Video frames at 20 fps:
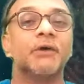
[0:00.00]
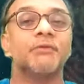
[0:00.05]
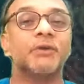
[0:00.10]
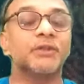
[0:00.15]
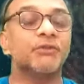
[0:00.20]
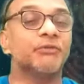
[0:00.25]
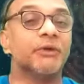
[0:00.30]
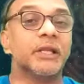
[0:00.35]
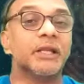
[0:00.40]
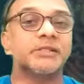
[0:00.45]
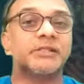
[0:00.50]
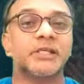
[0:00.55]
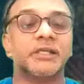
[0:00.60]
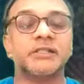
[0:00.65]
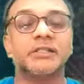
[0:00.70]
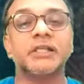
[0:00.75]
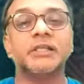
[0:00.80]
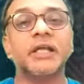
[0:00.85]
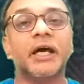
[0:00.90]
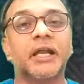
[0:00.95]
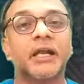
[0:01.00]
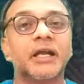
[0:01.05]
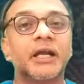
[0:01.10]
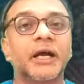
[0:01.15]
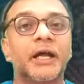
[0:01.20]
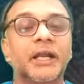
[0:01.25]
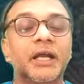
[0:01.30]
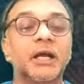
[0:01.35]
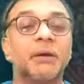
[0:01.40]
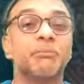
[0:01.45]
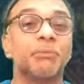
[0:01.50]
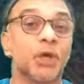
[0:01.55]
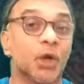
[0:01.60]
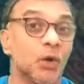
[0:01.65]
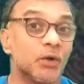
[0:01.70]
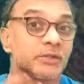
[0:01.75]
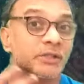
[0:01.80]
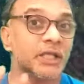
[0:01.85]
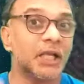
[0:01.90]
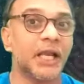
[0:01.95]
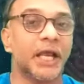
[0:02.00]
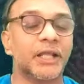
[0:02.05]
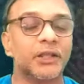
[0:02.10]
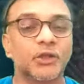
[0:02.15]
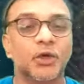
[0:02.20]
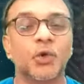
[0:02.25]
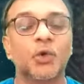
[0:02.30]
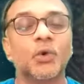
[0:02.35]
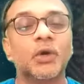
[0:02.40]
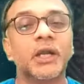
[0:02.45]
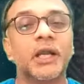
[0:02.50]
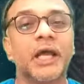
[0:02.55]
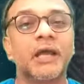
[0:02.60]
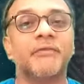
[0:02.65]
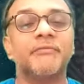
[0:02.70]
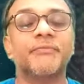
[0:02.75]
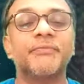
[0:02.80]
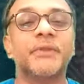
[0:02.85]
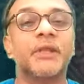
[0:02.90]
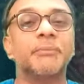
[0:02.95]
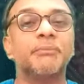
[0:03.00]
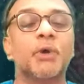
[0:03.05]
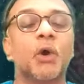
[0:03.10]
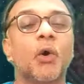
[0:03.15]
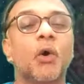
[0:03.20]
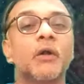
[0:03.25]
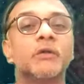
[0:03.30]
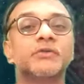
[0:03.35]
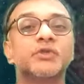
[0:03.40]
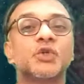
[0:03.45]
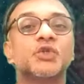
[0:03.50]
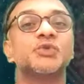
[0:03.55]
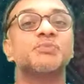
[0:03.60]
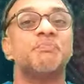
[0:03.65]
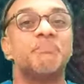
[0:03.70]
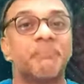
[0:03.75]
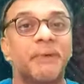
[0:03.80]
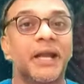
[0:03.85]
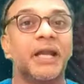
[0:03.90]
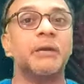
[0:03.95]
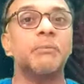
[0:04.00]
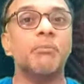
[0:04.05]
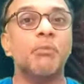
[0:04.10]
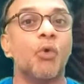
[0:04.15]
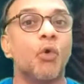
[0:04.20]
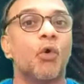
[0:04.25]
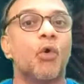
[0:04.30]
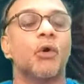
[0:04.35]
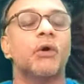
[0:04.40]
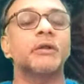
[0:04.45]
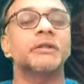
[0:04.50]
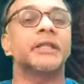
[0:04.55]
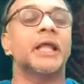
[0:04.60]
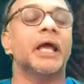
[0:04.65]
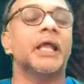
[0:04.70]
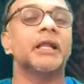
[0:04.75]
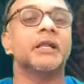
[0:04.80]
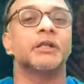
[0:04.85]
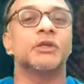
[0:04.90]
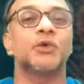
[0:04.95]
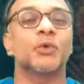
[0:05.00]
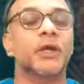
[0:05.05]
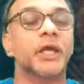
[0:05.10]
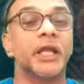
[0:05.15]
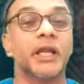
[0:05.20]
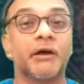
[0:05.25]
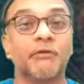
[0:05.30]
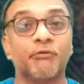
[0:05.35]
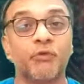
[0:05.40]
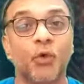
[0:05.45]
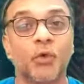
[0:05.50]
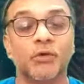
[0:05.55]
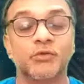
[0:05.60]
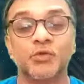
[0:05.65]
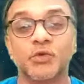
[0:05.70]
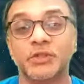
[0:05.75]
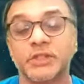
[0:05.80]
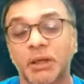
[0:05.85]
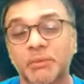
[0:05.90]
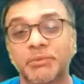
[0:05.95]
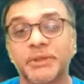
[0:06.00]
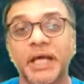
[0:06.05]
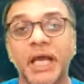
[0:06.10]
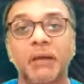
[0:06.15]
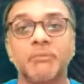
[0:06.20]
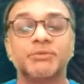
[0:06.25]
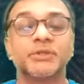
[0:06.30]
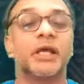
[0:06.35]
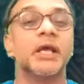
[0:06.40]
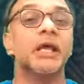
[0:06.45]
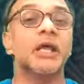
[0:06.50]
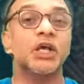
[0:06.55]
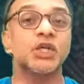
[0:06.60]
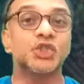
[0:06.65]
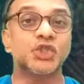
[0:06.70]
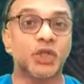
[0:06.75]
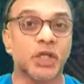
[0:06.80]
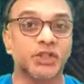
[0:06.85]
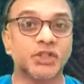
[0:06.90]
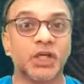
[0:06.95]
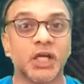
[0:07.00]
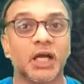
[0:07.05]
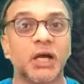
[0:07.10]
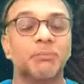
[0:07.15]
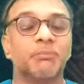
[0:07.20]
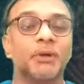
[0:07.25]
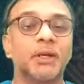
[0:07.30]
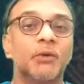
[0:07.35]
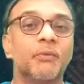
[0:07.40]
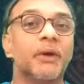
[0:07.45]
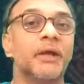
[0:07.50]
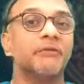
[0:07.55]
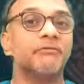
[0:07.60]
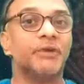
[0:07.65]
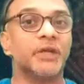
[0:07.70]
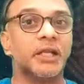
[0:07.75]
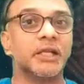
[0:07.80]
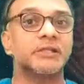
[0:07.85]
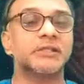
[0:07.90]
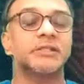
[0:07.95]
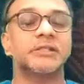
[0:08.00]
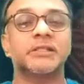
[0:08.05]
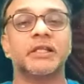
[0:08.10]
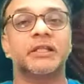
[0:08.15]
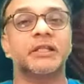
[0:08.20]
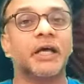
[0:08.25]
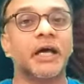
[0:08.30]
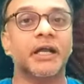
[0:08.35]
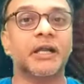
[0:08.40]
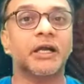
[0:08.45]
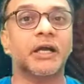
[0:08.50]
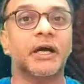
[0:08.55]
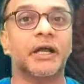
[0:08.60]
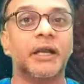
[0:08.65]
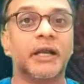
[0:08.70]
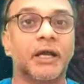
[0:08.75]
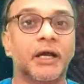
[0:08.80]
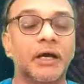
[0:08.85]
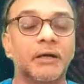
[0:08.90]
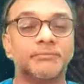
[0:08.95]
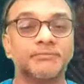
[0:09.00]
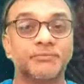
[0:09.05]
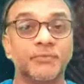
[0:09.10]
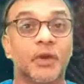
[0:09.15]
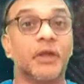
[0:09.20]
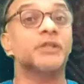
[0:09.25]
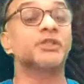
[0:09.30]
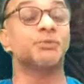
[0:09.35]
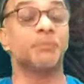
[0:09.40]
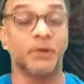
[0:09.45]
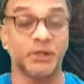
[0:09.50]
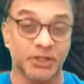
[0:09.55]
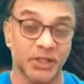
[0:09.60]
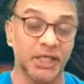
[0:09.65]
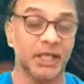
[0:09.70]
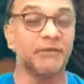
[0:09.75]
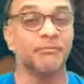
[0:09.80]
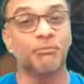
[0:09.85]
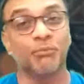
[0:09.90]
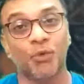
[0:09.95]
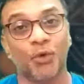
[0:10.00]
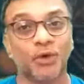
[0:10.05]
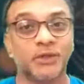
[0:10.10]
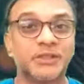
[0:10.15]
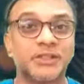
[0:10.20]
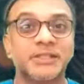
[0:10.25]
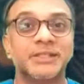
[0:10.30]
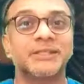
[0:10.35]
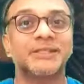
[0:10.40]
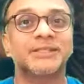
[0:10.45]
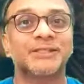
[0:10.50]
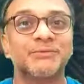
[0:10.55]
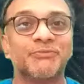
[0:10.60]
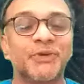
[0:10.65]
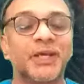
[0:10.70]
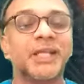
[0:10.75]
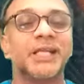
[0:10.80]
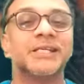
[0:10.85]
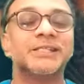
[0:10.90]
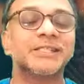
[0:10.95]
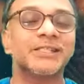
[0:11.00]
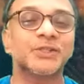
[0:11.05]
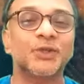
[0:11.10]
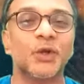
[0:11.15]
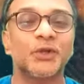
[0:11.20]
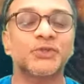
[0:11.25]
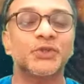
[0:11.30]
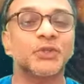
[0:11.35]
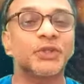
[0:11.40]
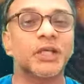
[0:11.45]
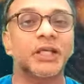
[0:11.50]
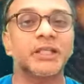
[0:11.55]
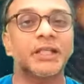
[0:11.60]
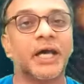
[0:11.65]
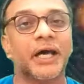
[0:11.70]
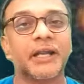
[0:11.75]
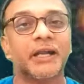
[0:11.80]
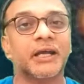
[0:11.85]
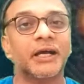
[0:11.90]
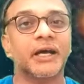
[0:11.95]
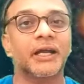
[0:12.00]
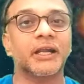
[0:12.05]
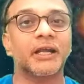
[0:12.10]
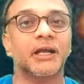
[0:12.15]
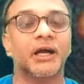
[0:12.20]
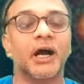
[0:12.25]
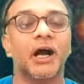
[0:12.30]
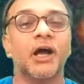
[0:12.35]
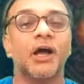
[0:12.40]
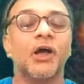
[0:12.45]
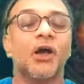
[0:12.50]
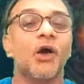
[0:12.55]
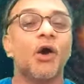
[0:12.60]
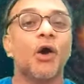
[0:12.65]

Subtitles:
With Venus as the Dharakaraka, because they like the good life, they may also spend more than you can afford. So sometimes such a couple where Venus is the Dharakaraka, especially if both Venus is also the Dharakaraka,